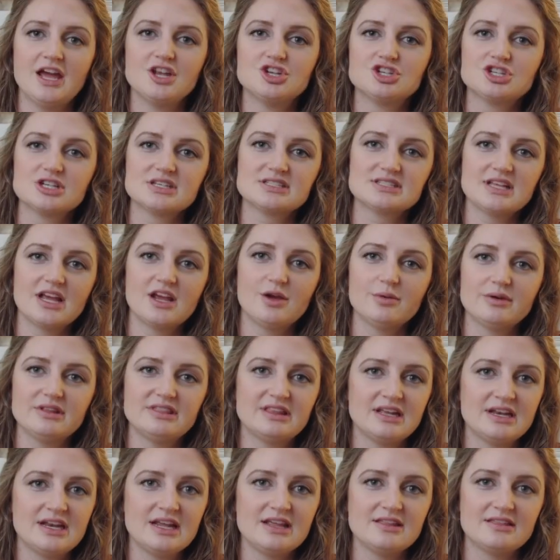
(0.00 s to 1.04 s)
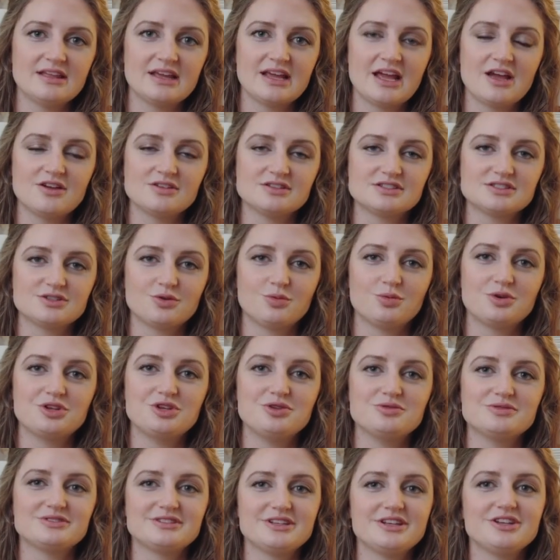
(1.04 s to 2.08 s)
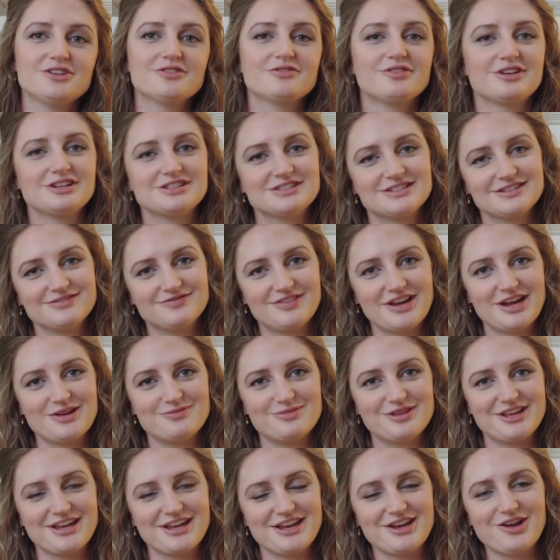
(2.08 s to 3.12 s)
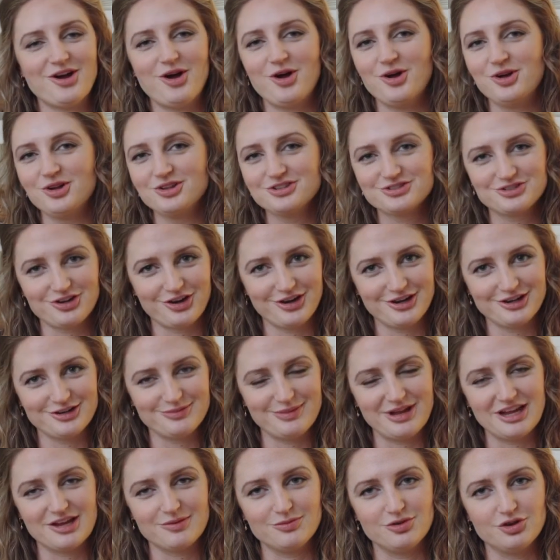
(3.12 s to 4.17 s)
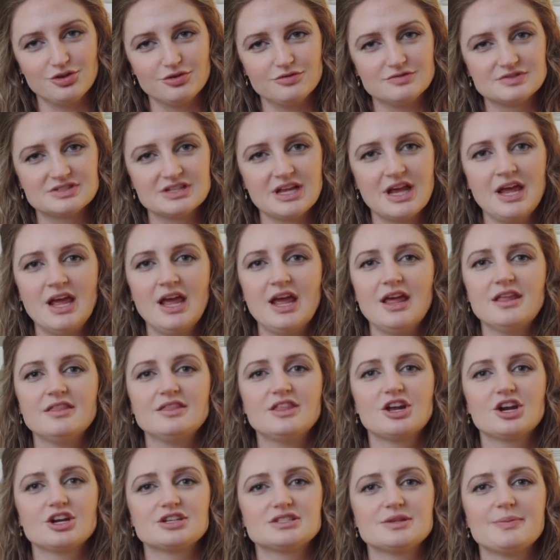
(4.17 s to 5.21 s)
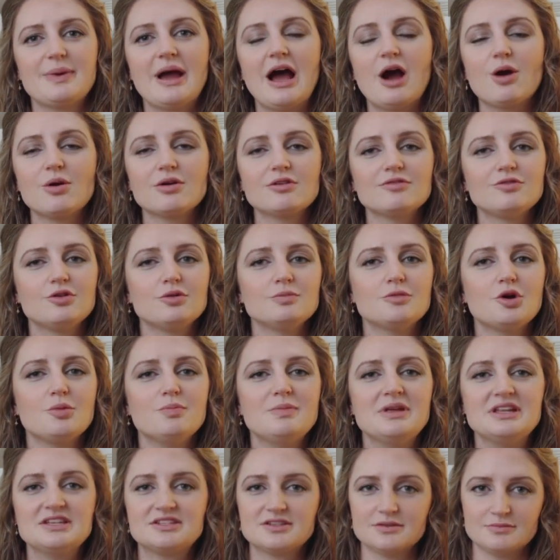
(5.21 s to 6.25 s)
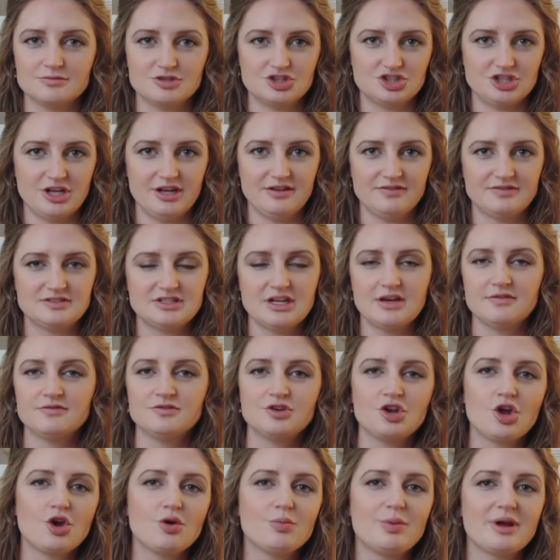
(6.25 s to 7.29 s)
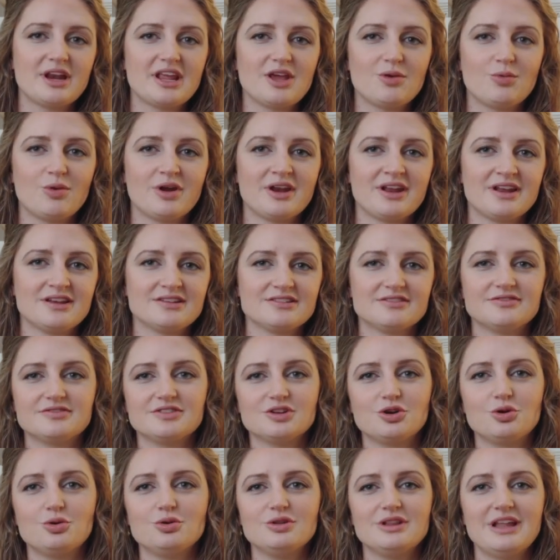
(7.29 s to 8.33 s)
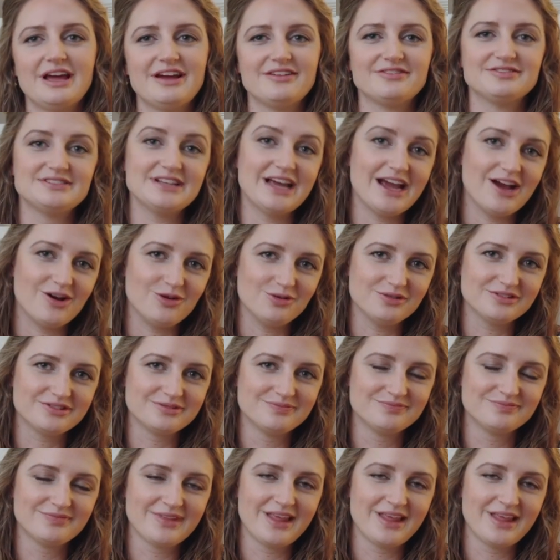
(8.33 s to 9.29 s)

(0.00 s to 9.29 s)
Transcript: And just like with anything else, when you see your friends and family all starting to make moves, there's a powerful momentum shift of nobody wanting to feel left out.